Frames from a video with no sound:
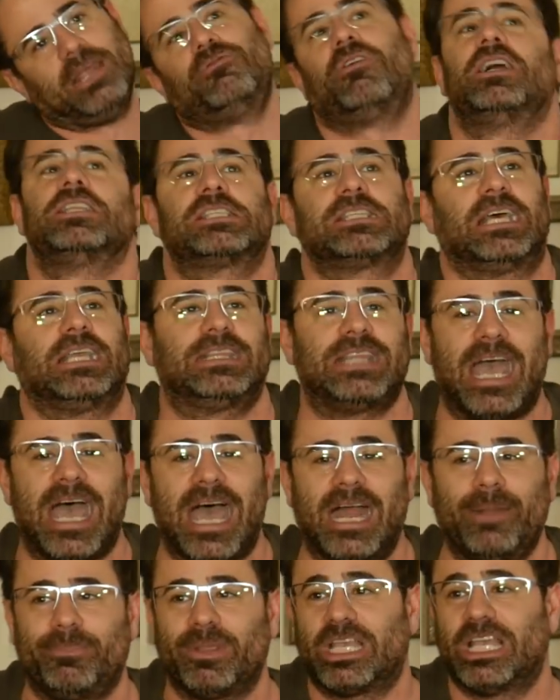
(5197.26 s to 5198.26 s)
He yeah. runs like
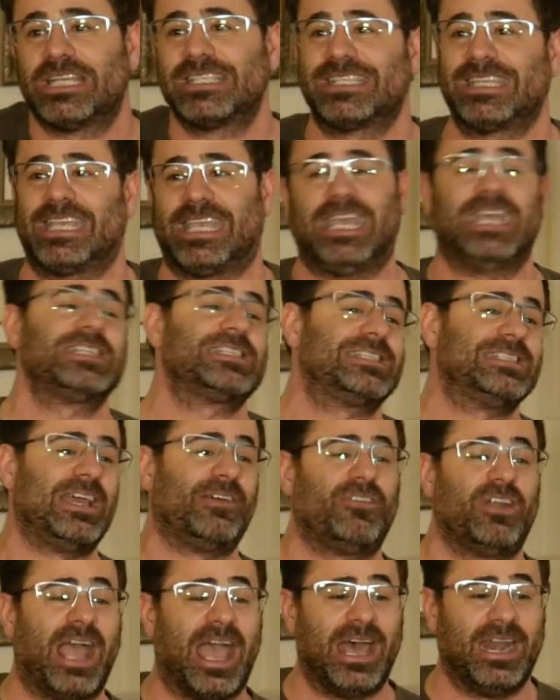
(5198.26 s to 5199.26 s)
that because the kid's
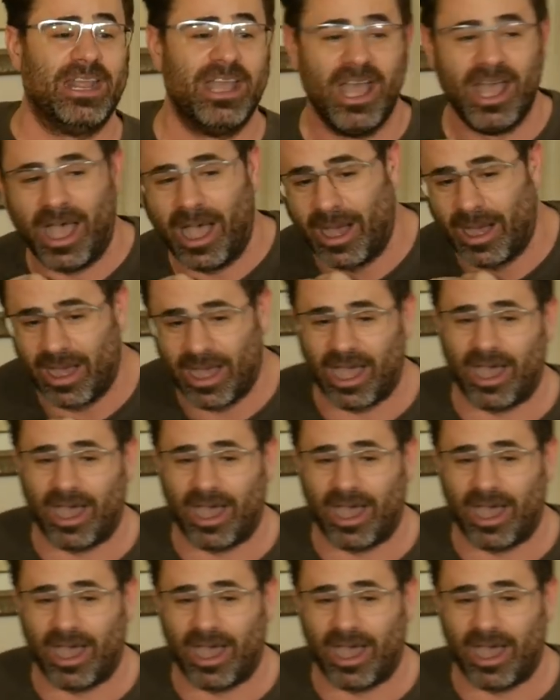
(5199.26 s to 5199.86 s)
never had a,